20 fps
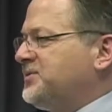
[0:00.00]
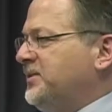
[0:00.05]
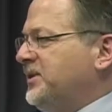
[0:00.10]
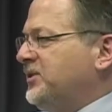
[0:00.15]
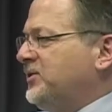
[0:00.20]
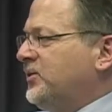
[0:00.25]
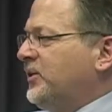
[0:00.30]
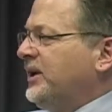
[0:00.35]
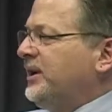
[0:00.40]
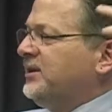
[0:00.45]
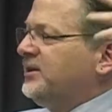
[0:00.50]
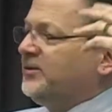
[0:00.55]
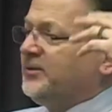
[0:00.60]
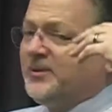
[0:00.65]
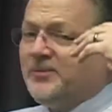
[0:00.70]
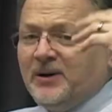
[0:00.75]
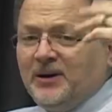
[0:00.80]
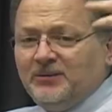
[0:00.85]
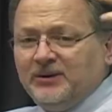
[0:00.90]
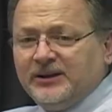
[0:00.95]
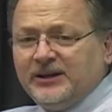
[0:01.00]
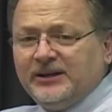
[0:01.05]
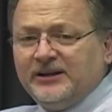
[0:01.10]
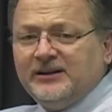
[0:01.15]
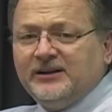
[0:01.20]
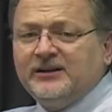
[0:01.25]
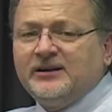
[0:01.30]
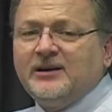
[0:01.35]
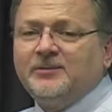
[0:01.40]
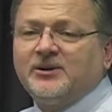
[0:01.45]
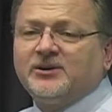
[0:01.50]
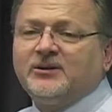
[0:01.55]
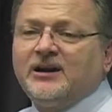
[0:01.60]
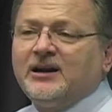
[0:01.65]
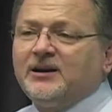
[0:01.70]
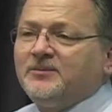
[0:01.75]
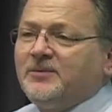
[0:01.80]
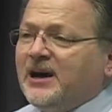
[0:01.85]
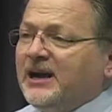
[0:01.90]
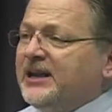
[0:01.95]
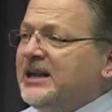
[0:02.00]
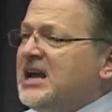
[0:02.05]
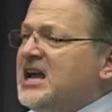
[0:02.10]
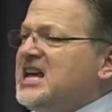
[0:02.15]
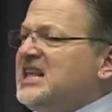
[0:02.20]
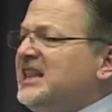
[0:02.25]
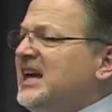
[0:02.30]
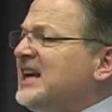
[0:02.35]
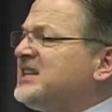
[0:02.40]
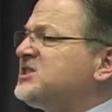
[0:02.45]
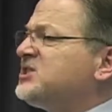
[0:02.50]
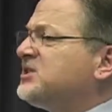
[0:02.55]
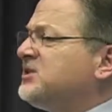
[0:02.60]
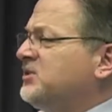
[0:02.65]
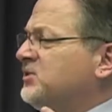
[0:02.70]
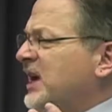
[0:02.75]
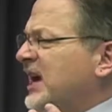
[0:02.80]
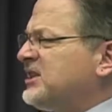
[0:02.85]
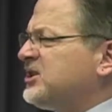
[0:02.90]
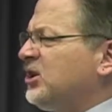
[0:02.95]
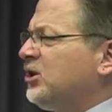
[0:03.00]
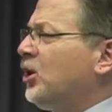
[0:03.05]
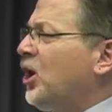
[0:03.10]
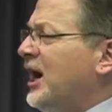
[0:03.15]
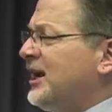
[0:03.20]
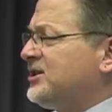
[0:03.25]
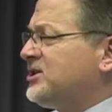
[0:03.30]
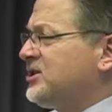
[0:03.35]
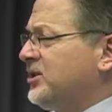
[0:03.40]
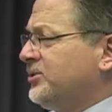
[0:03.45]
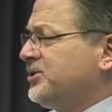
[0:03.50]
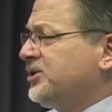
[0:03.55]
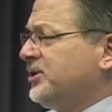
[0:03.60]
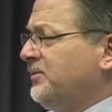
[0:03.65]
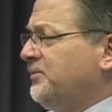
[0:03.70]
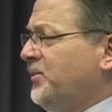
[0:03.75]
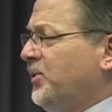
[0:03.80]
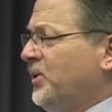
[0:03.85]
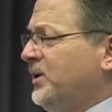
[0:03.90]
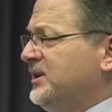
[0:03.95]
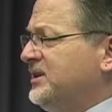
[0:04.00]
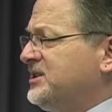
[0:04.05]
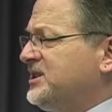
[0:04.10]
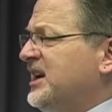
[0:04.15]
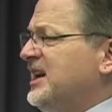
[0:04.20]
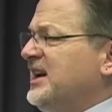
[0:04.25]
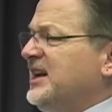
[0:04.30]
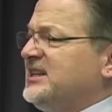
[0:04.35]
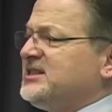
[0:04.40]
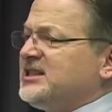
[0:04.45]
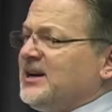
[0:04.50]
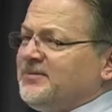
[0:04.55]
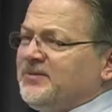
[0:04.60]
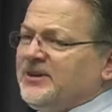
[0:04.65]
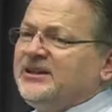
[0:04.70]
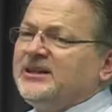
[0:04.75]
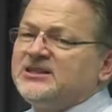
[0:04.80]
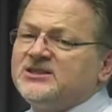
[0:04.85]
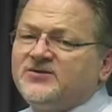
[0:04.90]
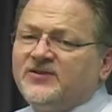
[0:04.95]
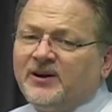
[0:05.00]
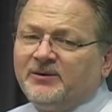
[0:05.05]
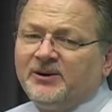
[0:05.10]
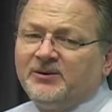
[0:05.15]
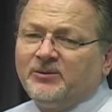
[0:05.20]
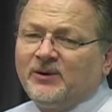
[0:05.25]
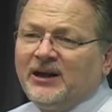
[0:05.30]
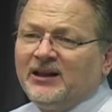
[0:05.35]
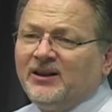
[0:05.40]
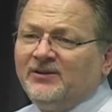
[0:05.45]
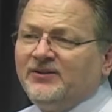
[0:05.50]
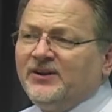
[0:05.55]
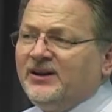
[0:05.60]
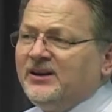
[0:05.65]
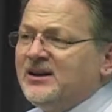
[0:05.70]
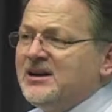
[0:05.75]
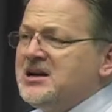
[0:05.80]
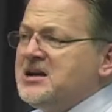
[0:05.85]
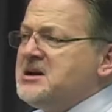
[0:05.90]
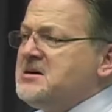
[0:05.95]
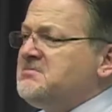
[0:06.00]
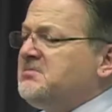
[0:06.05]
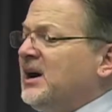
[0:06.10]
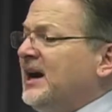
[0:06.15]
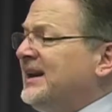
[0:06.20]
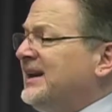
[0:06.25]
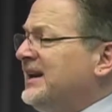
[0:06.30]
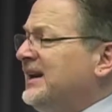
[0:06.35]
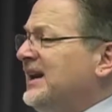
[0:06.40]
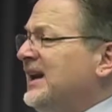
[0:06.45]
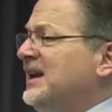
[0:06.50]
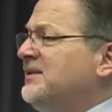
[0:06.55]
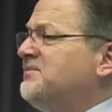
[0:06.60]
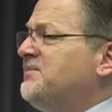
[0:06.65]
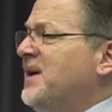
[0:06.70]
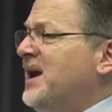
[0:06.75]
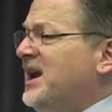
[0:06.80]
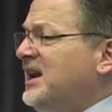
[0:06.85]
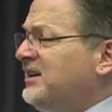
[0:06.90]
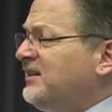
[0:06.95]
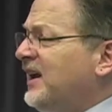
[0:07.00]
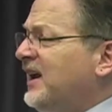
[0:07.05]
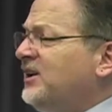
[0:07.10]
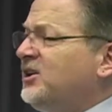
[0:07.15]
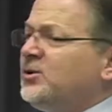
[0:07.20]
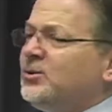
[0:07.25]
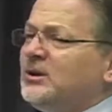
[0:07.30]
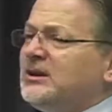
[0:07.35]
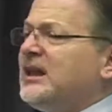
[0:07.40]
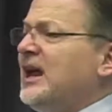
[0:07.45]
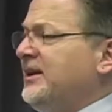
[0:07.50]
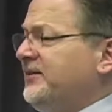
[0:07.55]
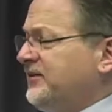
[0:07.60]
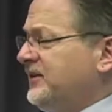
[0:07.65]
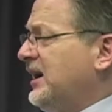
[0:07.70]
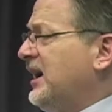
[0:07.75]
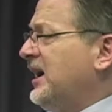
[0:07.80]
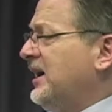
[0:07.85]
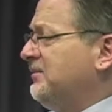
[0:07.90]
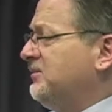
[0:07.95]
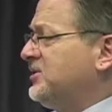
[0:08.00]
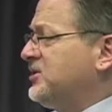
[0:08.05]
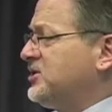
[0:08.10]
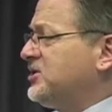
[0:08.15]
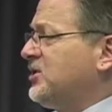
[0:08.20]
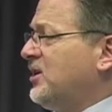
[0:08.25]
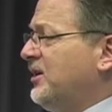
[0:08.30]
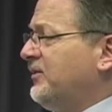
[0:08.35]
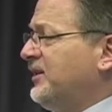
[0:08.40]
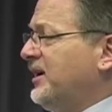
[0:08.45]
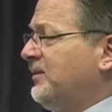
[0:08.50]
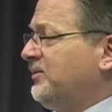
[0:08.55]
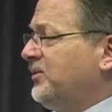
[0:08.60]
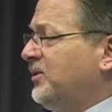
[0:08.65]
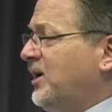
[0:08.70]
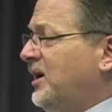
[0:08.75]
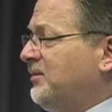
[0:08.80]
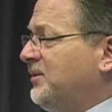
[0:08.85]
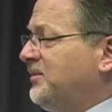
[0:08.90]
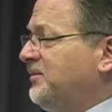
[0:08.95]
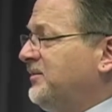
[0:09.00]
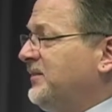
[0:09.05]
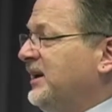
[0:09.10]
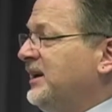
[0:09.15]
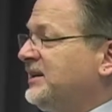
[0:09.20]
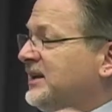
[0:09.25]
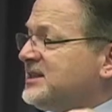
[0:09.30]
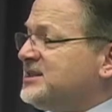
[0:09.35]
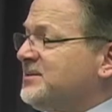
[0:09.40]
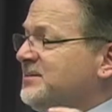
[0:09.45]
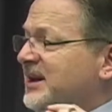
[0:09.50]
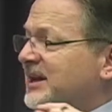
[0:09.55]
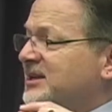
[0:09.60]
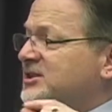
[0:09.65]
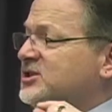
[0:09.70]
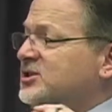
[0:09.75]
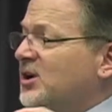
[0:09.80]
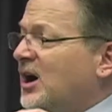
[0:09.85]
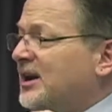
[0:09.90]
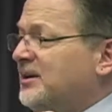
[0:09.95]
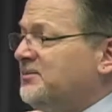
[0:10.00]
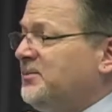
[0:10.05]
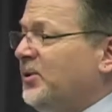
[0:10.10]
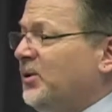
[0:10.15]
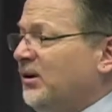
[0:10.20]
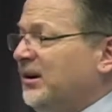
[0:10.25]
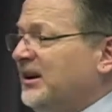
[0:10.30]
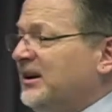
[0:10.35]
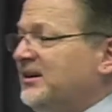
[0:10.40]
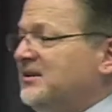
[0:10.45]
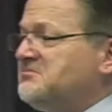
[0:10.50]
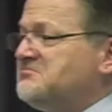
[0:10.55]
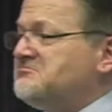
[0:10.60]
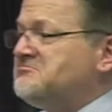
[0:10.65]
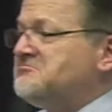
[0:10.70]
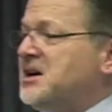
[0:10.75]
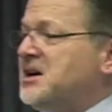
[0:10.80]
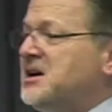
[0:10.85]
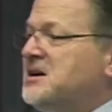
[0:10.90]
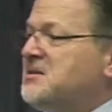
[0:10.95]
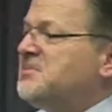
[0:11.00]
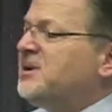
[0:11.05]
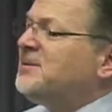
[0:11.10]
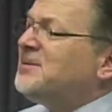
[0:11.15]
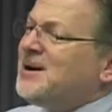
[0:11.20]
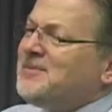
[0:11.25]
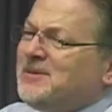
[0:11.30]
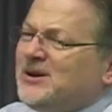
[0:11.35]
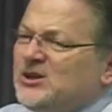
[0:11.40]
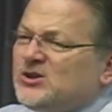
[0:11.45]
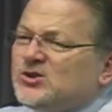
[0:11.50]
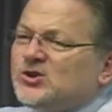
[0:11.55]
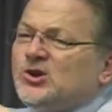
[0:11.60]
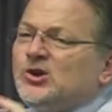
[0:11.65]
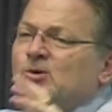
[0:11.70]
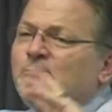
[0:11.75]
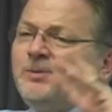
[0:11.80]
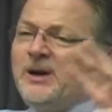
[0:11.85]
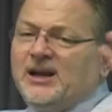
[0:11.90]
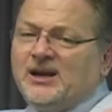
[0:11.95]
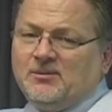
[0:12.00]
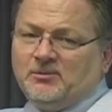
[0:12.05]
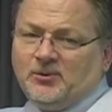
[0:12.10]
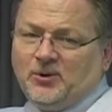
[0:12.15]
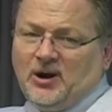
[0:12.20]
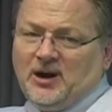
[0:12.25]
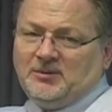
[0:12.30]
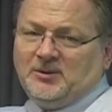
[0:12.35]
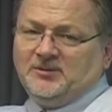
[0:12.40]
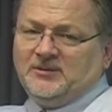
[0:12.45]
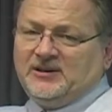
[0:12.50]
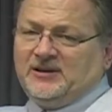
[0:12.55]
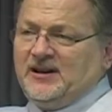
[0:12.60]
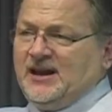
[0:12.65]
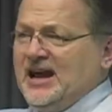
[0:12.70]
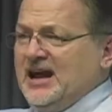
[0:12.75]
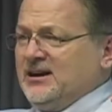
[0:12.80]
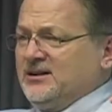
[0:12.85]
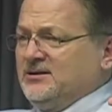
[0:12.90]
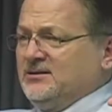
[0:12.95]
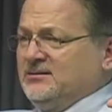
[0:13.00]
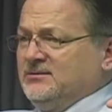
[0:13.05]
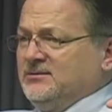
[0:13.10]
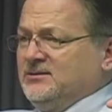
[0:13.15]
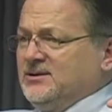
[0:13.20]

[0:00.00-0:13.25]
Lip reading: between the Republican and the Democratic Party. That has a lot of social importance. It's something that's very relevant, but it may take you a lifetime to solve that problem. It doesn't mean it's not important, but it might be too big a problem to tackle.